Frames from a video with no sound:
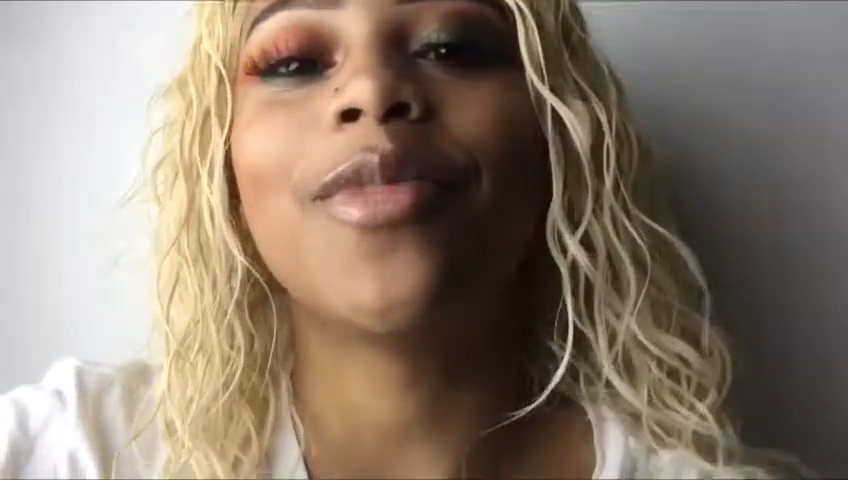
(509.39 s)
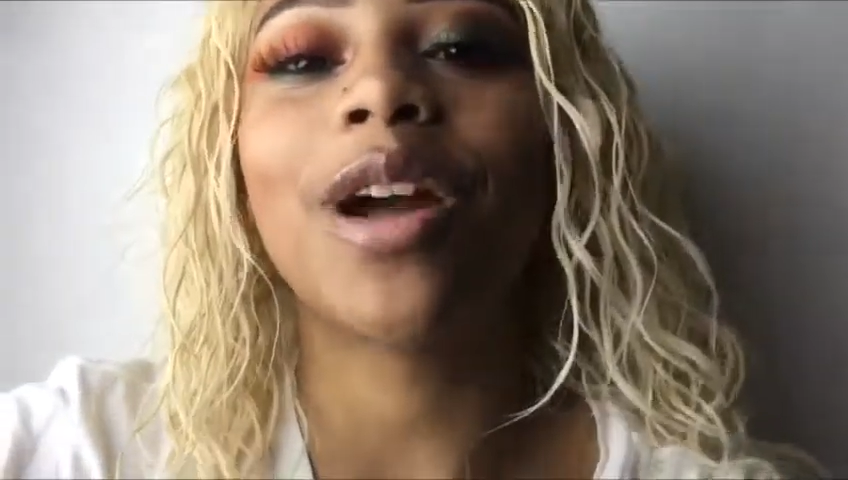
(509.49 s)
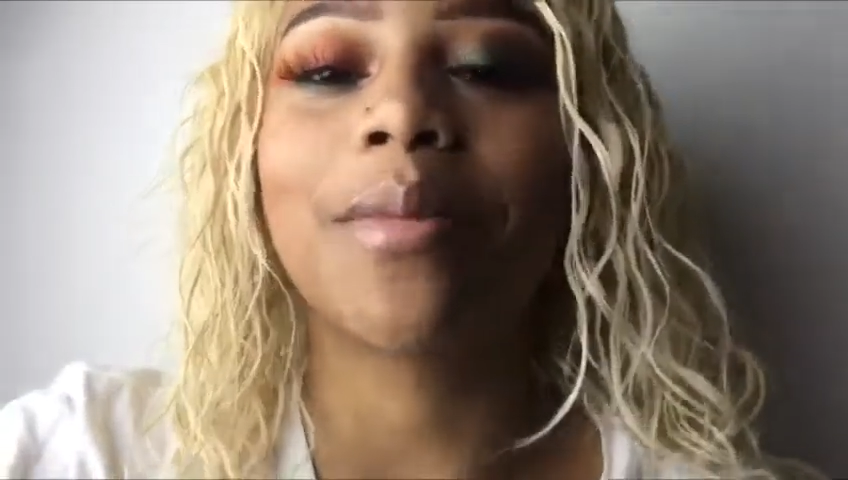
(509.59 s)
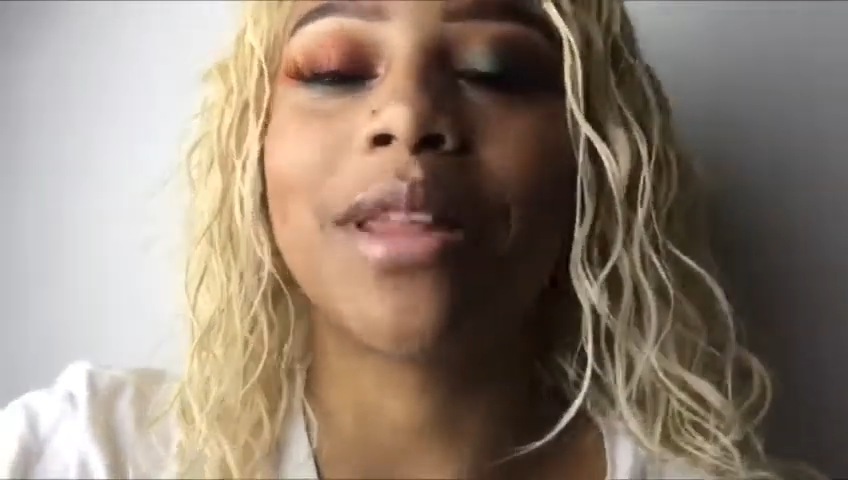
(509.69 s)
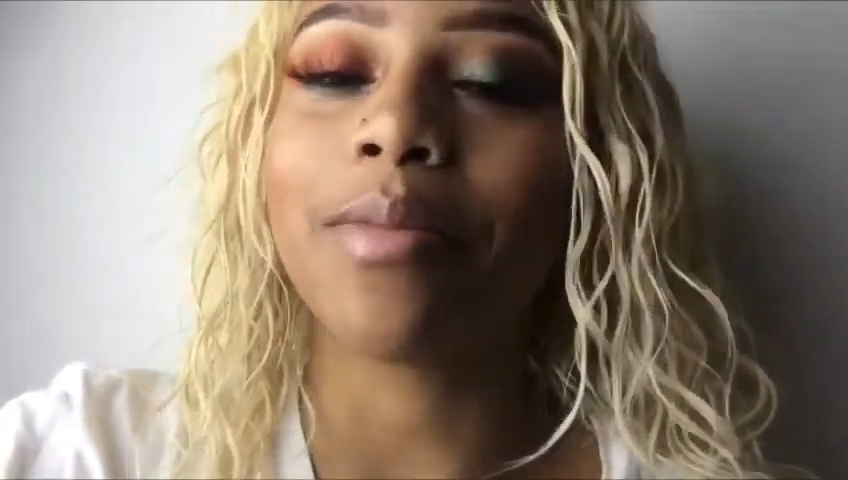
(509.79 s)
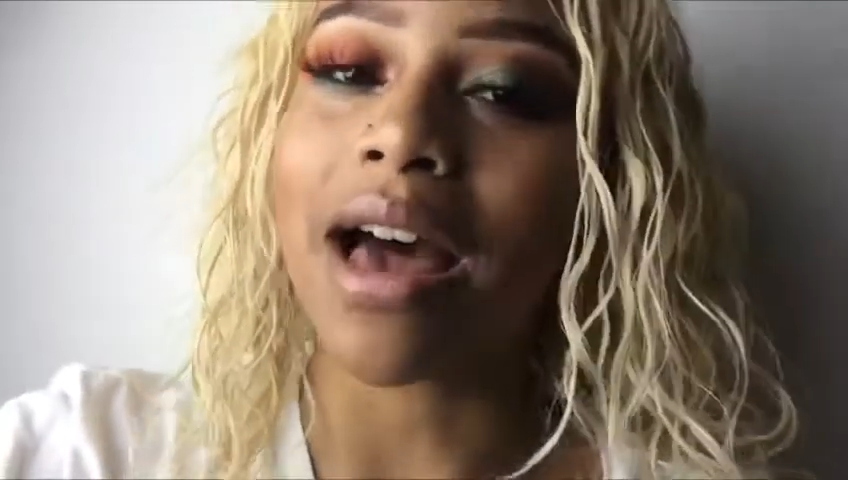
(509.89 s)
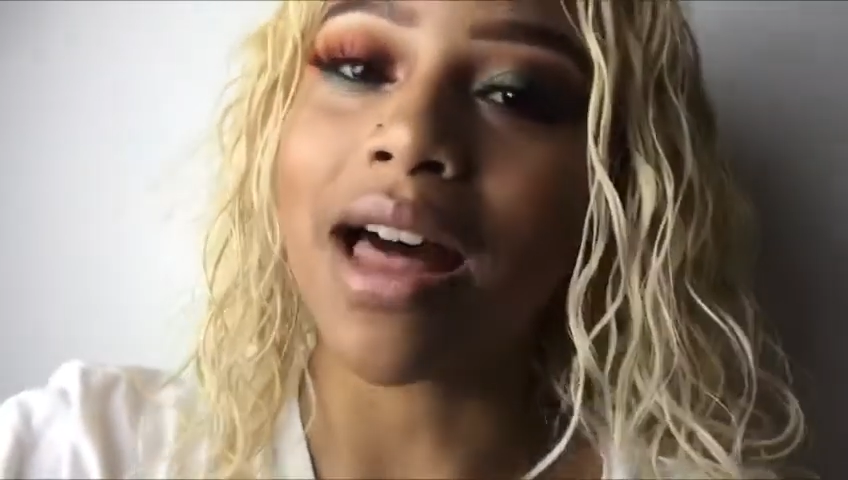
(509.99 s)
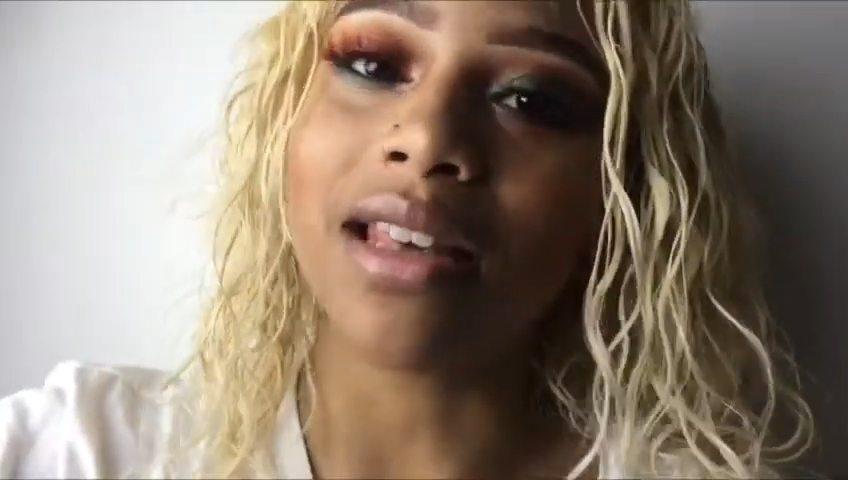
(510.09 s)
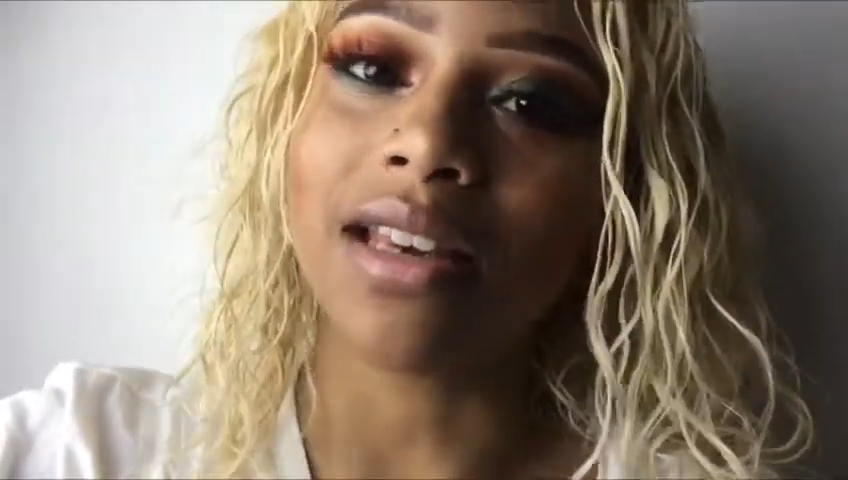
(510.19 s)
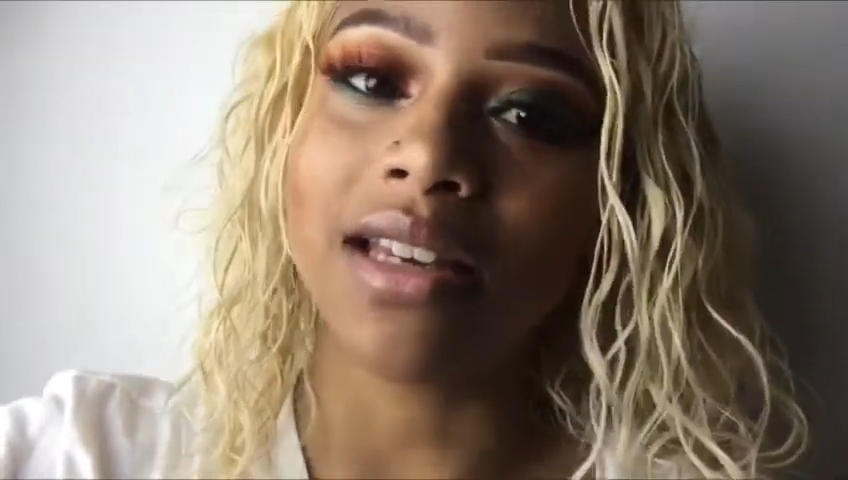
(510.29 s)
recommend the
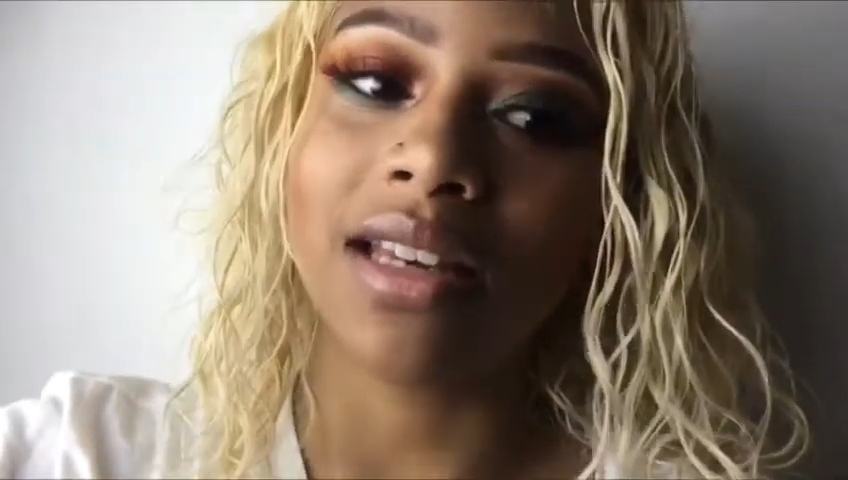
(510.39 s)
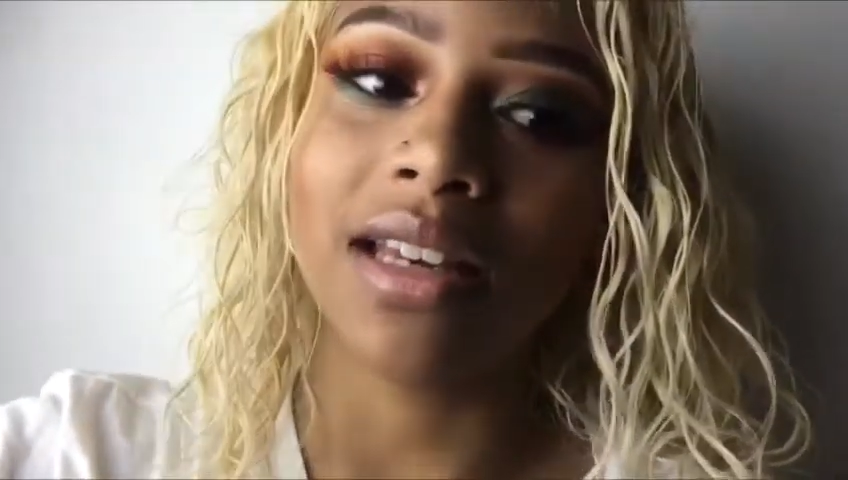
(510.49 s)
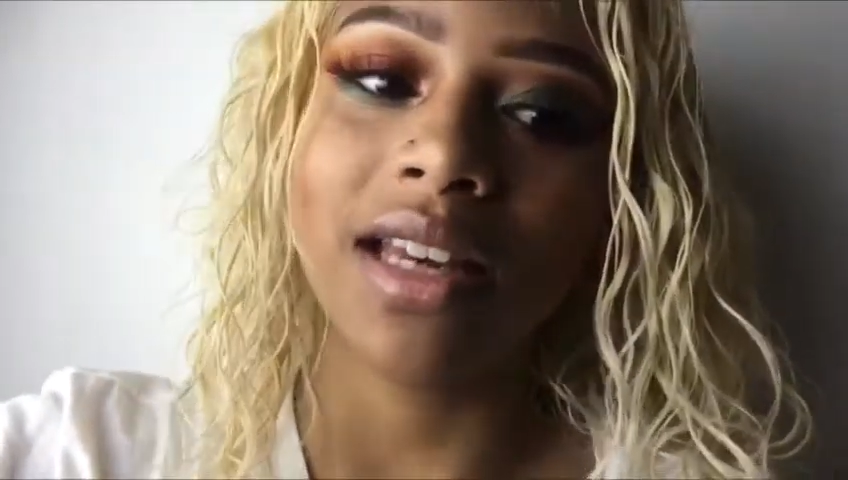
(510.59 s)
palette